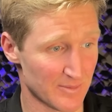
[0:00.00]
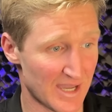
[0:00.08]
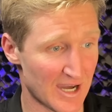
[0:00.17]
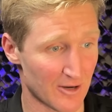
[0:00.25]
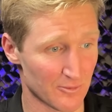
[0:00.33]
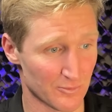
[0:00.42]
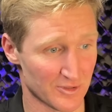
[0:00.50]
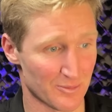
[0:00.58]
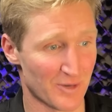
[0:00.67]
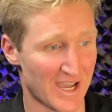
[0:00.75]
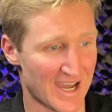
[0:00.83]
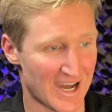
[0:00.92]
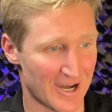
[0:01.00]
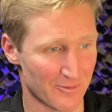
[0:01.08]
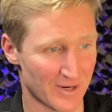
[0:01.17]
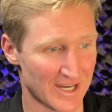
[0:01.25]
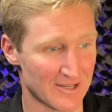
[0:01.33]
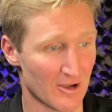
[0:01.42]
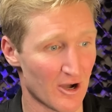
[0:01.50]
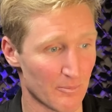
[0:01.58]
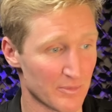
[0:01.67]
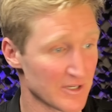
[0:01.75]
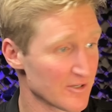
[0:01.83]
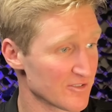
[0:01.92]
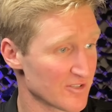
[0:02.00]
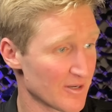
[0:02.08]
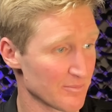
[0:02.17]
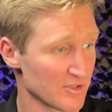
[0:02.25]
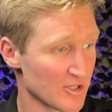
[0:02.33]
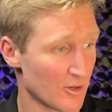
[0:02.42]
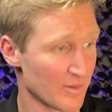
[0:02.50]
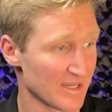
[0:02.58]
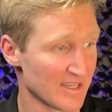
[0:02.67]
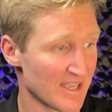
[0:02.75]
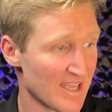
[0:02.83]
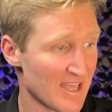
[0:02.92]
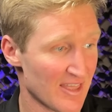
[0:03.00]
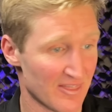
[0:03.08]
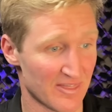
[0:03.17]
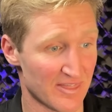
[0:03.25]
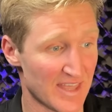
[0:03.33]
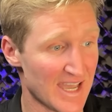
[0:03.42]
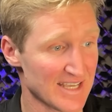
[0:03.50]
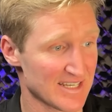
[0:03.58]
out with my heart rate because I'm going that